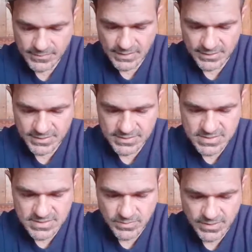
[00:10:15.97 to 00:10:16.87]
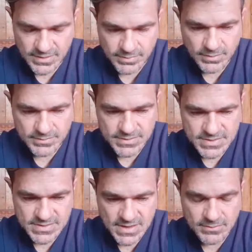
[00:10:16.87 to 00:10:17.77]
I think this is where the problem
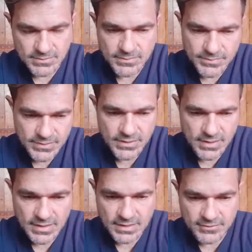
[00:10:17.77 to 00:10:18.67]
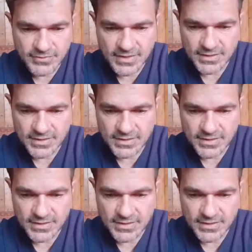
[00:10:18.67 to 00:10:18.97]
is that it's fair to